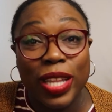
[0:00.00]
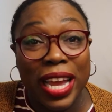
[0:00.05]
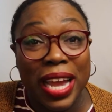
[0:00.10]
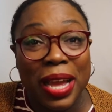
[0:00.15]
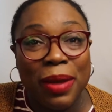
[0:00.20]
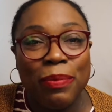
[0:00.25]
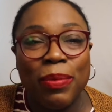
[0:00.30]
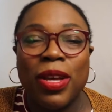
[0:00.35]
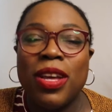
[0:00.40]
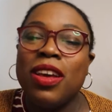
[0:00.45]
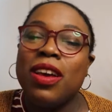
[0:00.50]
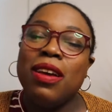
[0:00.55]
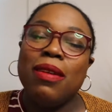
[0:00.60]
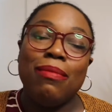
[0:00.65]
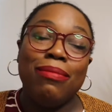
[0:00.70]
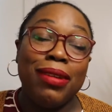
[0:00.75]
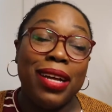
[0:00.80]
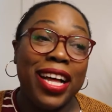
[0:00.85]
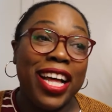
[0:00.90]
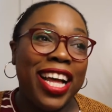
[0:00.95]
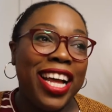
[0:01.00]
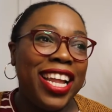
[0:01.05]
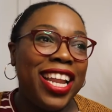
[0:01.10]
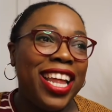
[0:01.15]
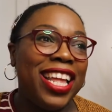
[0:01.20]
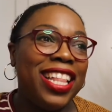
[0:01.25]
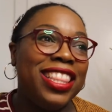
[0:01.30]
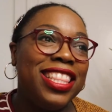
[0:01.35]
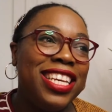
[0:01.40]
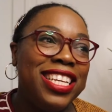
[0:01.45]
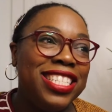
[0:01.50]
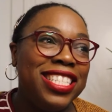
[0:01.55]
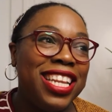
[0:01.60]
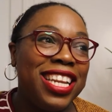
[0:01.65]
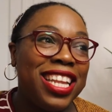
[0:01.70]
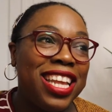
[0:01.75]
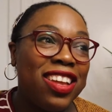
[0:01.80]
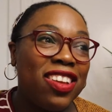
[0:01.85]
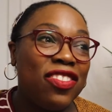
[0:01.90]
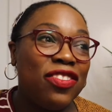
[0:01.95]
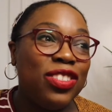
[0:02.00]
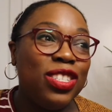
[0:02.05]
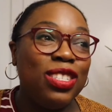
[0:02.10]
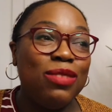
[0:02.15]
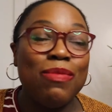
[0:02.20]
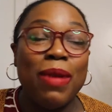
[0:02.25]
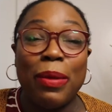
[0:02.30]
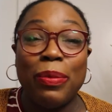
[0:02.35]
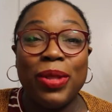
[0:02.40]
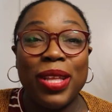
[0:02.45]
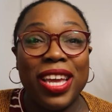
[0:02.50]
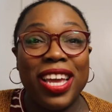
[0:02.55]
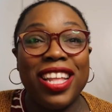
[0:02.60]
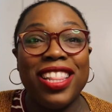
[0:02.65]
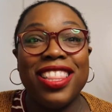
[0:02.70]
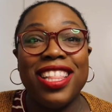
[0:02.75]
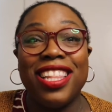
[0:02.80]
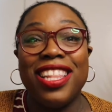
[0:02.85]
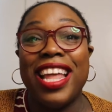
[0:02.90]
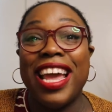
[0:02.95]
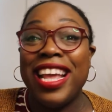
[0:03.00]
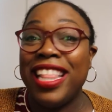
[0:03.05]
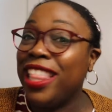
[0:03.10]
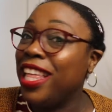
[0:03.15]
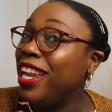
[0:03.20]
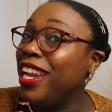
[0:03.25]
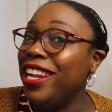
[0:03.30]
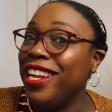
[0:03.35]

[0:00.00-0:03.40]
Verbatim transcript: lamp, but at least it gives my plant the light that